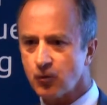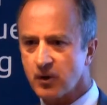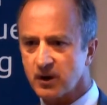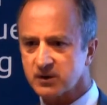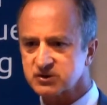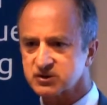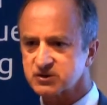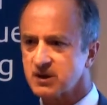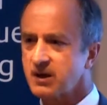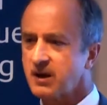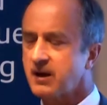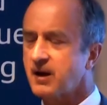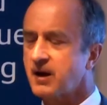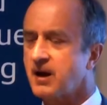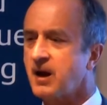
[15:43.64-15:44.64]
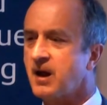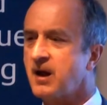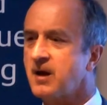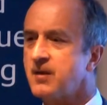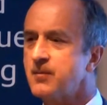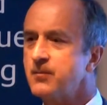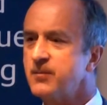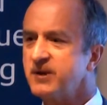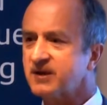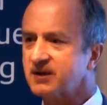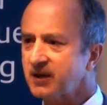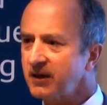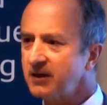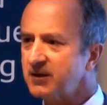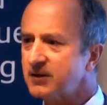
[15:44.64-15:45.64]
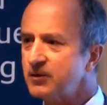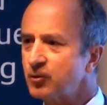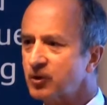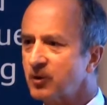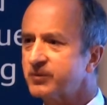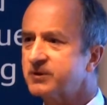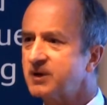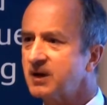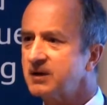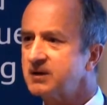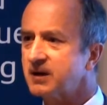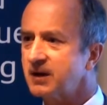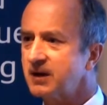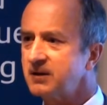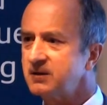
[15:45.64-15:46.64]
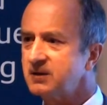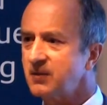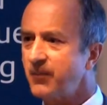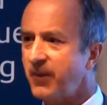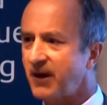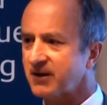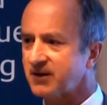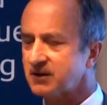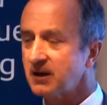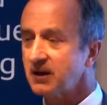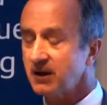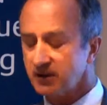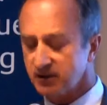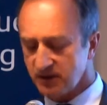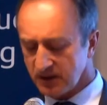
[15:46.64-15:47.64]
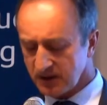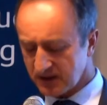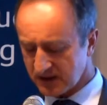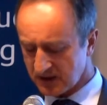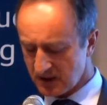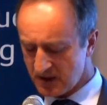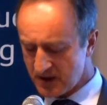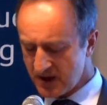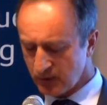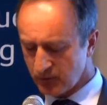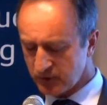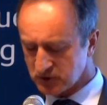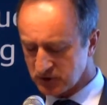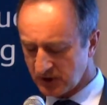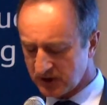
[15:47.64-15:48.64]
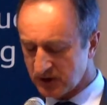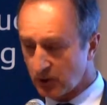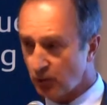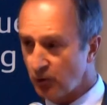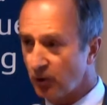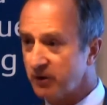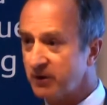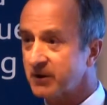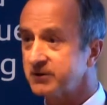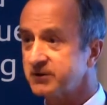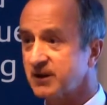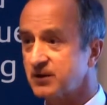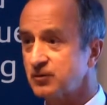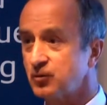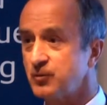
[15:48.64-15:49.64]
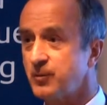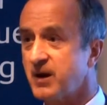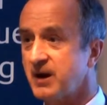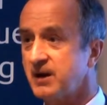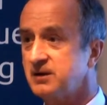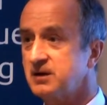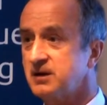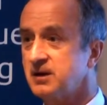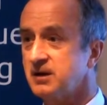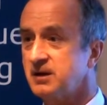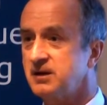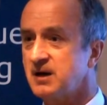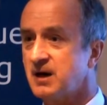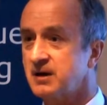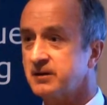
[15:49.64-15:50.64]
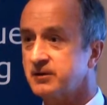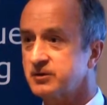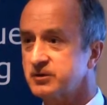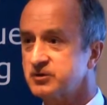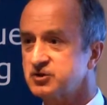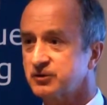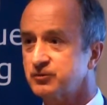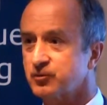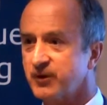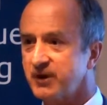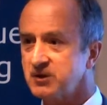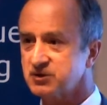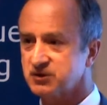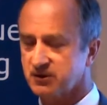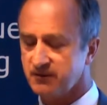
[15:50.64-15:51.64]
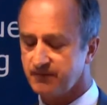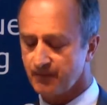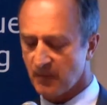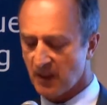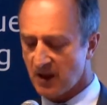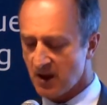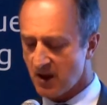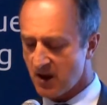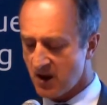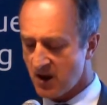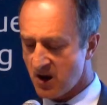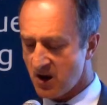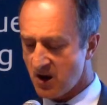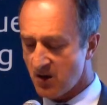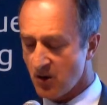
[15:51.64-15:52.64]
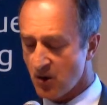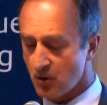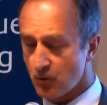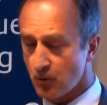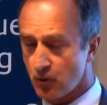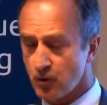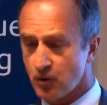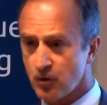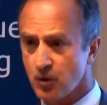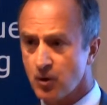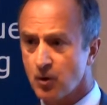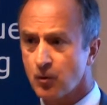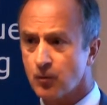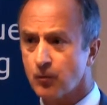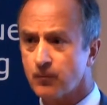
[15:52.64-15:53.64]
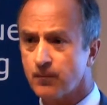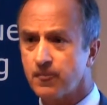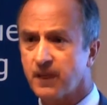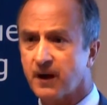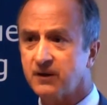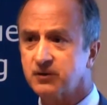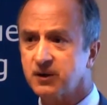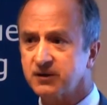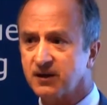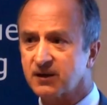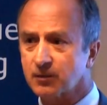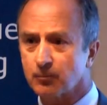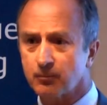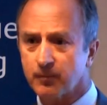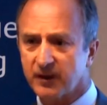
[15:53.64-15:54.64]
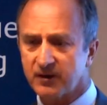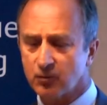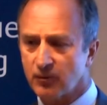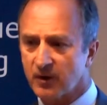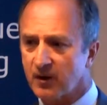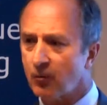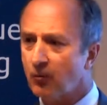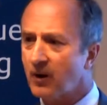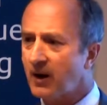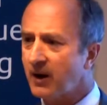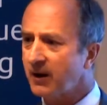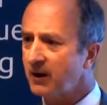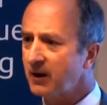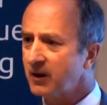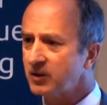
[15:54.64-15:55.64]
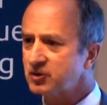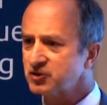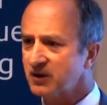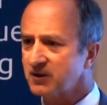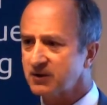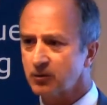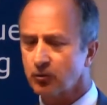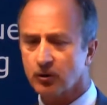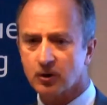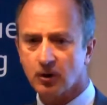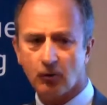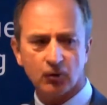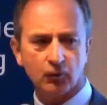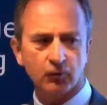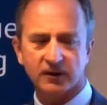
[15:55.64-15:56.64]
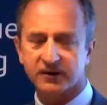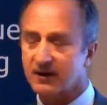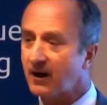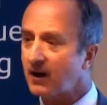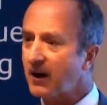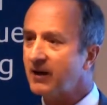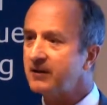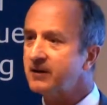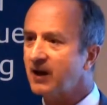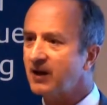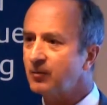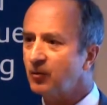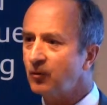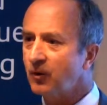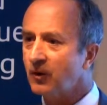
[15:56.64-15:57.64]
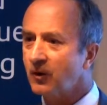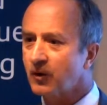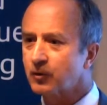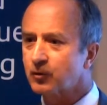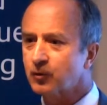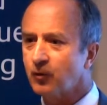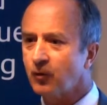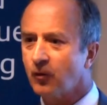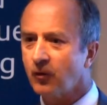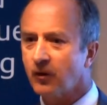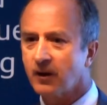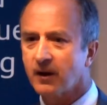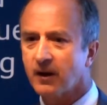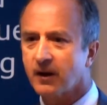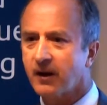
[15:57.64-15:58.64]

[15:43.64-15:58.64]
what mistakes Europe did in the past. this language is no longer understood by the younger generation. And this is, by the way, why Chancellor Kohl was unable to